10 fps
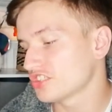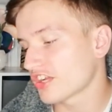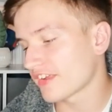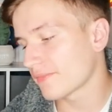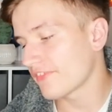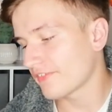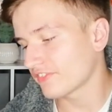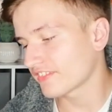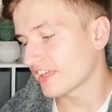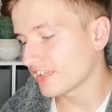I show you guys my favourite
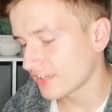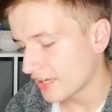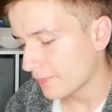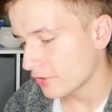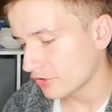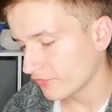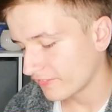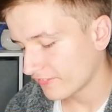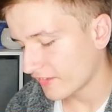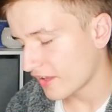skincare
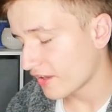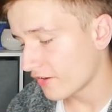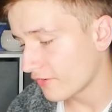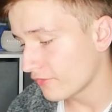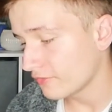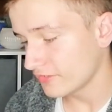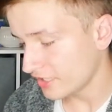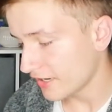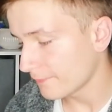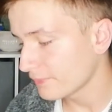products, so
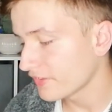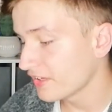yeah.